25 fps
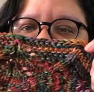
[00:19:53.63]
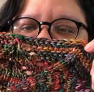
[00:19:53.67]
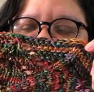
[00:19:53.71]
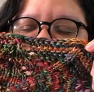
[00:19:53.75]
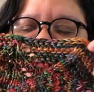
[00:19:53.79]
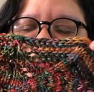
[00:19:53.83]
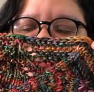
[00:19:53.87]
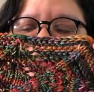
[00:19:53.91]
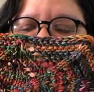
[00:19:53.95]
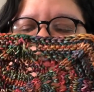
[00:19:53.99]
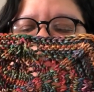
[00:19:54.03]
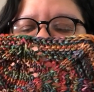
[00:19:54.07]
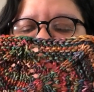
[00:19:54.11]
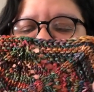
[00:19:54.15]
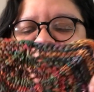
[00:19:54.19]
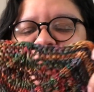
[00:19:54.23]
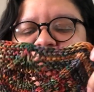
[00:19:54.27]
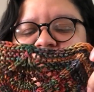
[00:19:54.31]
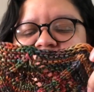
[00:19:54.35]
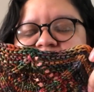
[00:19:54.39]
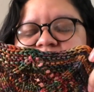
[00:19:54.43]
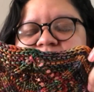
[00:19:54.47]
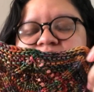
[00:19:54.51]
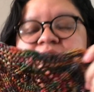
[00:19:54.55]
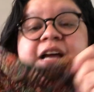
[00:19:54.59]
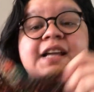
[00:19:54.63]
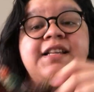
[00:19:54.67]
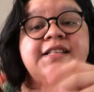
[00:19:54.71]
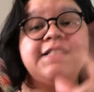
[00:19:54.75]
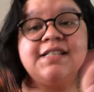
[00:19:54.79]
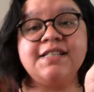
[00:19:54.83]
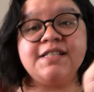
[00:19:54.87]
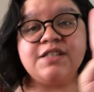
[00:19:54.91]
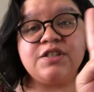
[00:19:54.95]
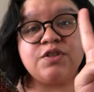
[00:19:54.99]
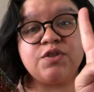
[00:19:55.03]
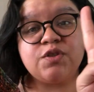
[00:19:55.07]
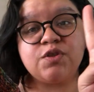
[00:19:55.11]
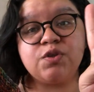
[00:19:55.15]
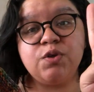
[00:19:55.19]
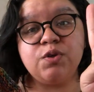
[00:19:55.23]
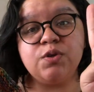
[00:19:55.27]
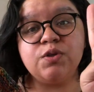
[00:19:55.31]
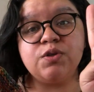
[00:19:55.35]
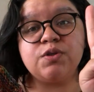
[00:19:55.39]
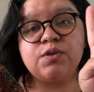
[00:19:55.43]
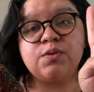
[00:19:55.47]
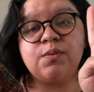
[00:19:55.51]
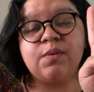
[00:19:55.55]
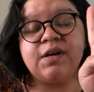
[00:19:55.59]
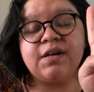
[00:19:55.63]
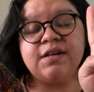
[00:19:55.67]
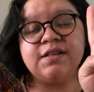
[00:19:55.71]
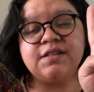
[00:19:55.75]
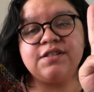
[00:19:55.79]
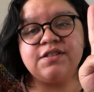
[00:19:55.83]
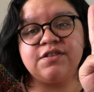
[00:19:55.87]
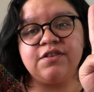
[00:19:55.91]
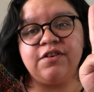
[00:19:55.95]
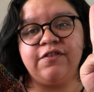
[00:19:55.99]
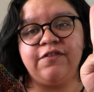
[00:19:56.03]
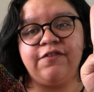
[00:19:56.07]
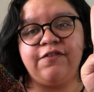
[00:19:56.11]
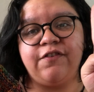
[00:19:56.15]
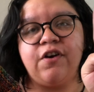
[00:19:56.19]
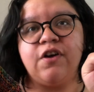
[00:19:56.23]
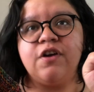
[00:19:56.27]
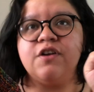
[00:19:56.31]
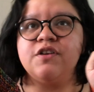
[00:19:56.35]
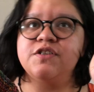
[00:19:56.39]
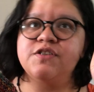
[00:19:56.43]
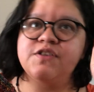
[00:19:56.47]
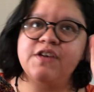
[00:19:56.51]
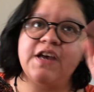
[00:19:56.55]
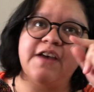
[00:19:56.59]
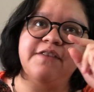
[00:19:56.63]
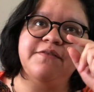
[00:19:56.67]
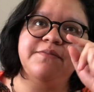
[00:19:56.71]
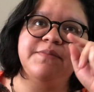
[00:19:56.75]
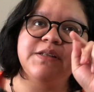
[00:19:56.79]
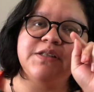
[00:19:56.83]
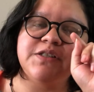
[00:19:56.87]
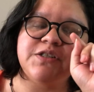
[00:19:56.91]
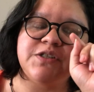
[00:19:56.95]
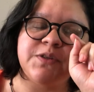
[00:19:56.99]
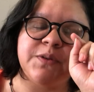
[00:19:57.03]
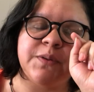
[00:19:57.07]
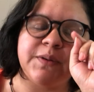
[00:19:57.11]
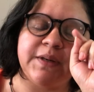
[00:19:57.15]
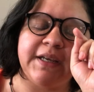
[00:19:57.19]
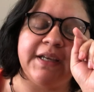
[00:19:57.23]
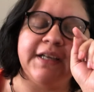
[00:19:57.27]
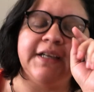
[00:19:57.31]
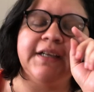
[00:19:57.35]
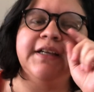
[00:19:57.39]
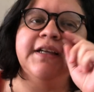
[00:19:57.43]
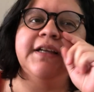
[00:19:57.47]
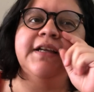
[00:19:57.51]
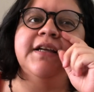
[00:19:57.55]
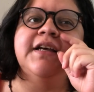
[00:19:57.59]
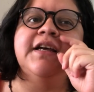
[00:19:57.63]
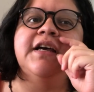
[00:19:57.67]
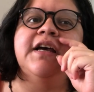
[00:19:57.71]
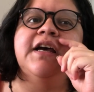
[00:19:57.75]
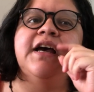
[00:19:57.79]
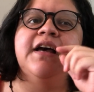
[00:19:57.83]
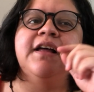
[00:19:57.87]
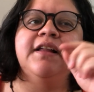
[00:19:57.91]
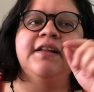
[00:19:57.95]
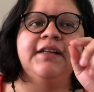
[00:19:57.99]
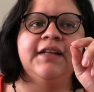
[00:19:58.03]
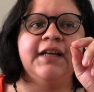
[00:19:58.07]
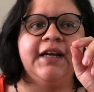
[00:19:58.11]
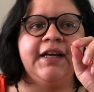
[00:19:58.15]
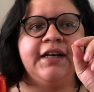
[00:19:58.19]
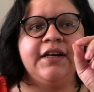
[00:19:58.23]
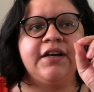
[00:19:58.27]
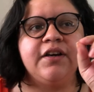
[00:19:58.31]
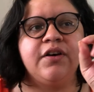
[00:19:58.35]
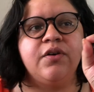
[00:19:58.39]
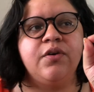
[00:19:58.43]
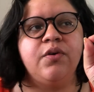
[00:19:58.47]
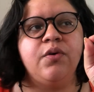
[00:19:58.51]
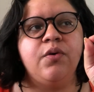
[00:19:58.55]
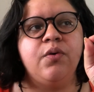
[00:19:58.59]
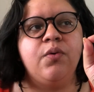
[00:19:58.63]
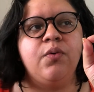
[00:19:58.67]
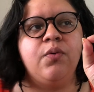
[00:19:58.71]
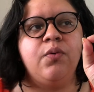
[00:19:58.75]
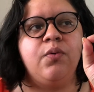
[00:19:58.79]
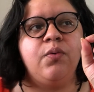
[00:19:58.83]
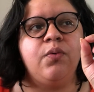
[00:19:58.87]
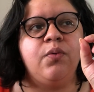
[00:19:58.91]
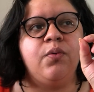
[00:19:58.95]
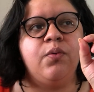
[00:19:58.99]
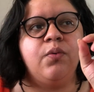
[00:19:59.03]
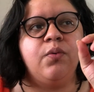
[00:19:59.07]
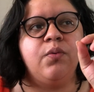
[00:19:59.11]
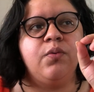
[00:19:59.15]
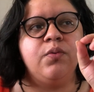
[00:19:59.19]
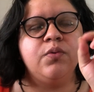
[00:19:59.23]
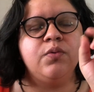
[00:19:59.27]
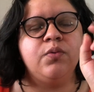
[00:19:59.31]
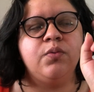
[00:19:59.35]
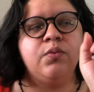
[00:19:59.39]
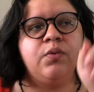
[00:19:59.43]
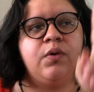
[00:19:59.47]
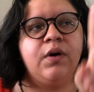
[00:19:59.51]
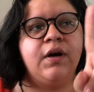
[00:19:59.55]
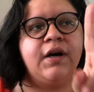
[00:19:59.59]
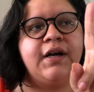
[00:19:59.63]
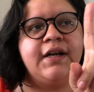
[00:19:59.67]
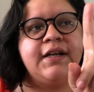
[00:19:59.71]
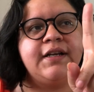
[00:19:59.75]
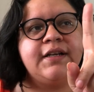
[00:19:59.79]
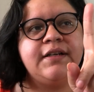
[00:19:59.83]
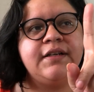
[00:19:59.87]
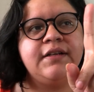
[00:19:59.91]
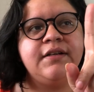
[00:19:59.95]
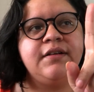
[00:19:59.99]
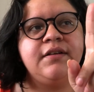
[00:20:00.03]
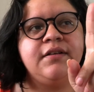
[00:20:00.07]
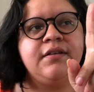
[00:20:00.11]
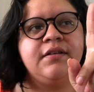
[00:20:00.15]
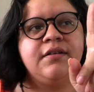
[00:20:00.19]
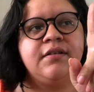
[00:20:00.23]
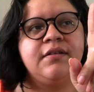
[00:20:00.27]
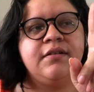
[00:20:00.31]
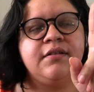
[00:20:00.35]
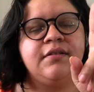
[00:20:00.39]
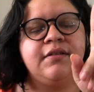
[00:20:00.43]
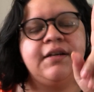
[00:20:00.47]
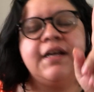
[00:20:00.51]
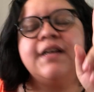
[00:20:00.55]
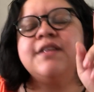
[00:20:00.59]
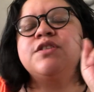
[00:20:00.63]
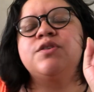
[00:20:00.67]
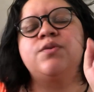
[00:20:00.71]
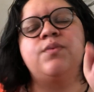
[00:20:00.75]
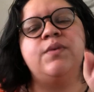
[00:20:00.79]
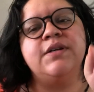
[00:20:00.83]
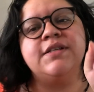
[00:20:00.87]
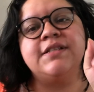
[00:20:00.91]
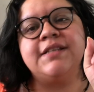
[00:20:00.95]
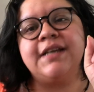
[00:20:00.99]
This is I did 2 squares so far. So I've been doing like one not squares,